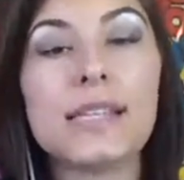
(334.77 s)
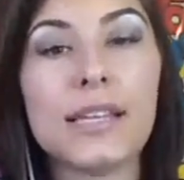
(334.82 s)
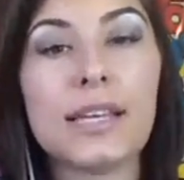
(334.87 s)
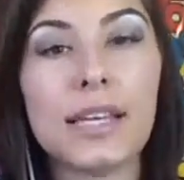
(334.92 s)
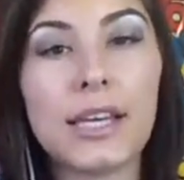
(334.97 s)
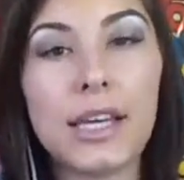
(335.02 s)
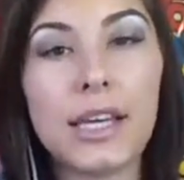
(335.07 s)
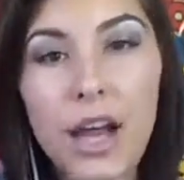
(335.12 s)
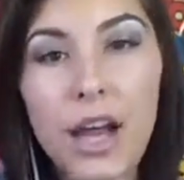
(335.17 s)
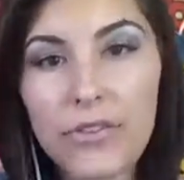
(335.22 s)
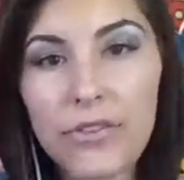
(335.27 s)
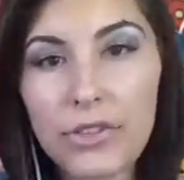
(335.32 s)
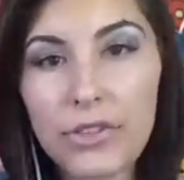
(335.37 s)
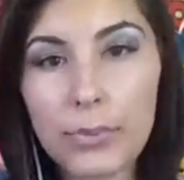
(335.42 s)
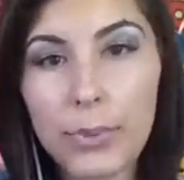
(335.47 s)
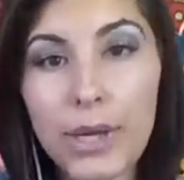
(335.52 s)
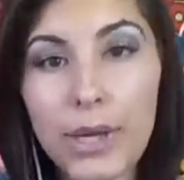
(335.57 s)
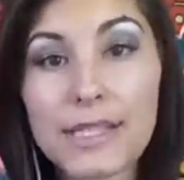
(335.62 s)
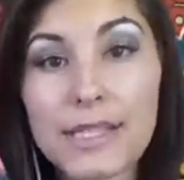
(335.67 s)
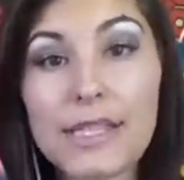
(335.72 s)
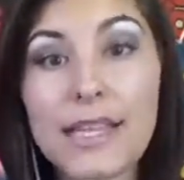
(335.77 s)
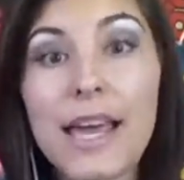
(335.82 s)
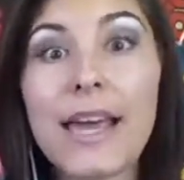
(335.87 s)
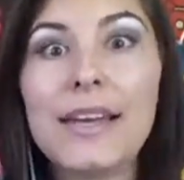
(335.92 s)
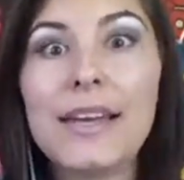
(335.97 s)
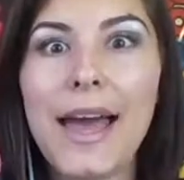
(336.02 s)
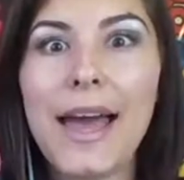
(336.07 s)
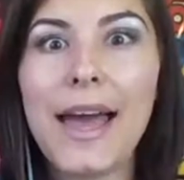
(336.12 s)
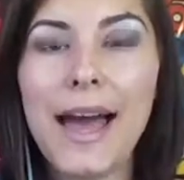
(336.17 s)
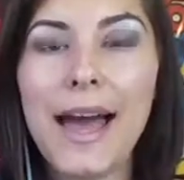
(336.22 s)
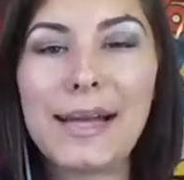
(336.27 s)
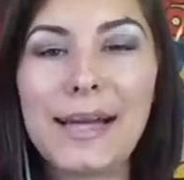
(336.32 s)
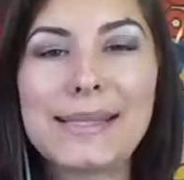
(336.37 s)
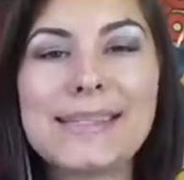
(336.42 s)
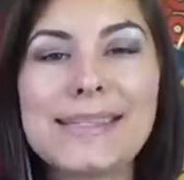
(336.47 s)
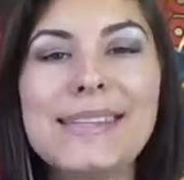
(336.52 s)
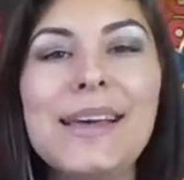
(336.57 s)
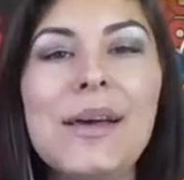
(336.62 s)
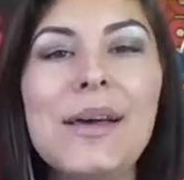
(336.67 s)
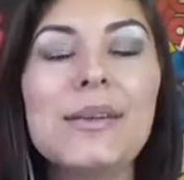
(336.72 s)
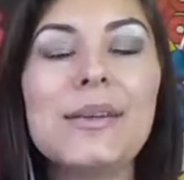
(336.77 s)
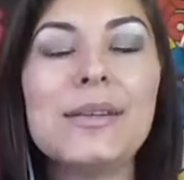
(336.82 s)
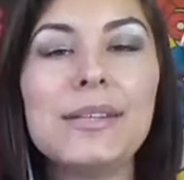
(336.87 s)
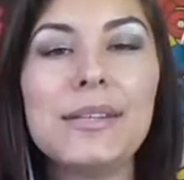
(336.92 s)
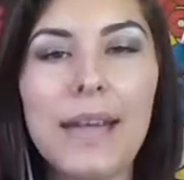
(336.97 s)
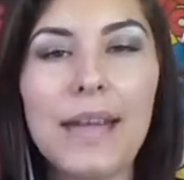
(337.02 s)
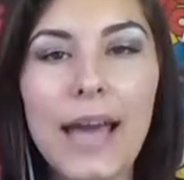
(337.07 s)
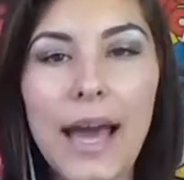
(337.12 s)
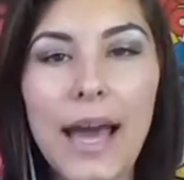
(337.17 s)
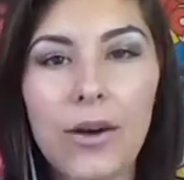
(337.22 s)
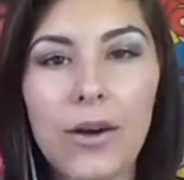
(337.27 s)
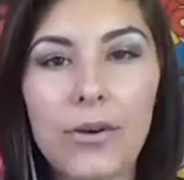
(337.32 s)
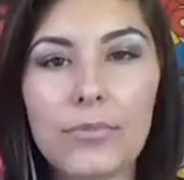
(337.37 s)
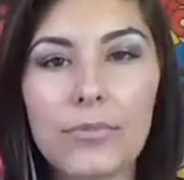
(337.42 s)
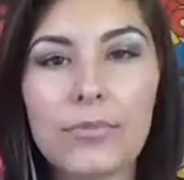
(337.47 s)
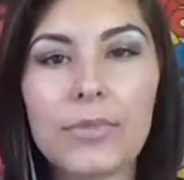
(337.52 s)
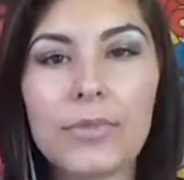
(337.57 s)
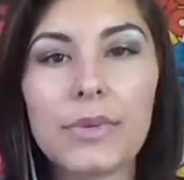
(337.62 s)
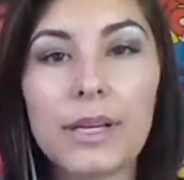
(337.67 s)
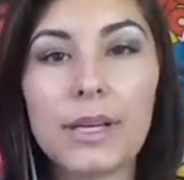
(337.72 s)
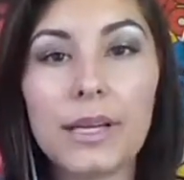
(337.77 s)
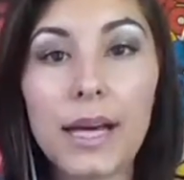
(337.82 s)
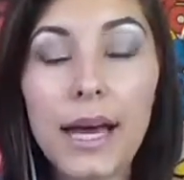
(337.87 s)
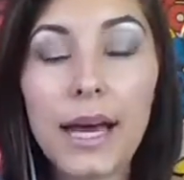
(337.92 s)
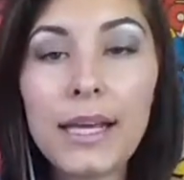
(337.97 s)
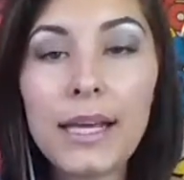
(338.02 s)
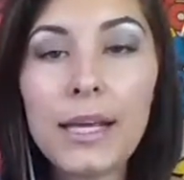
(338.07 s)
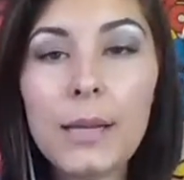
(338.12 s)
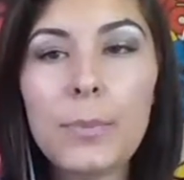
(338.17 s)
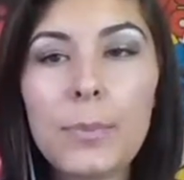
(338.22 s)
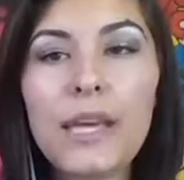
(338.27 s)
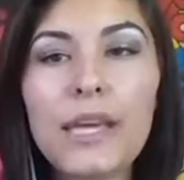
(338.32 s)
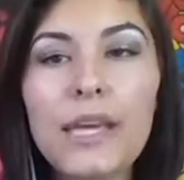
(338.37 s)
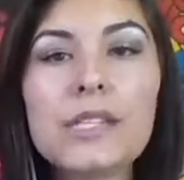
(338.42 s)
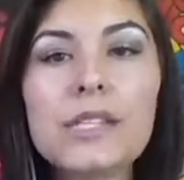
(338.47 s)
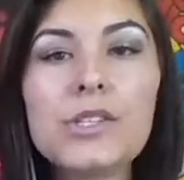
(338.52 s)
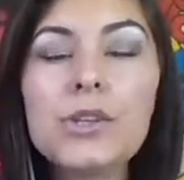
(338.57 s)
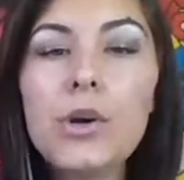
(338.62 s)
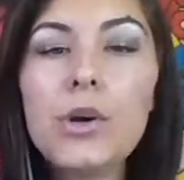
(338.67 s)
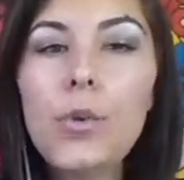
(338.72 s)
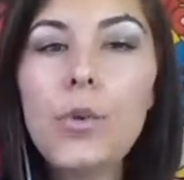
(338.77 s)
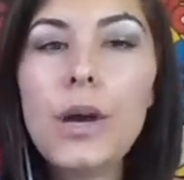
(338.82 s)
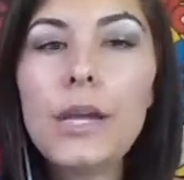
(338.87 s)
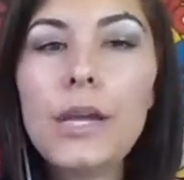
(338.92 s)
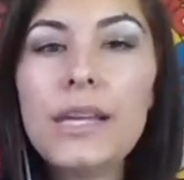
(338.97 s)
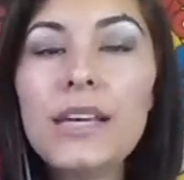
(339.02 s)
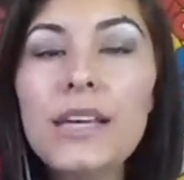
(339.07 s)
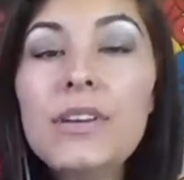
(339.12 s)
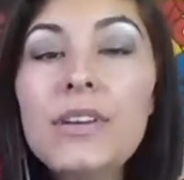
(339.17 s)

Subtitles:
to get off their butts and act now. Got it? Because you know what? Even if someone is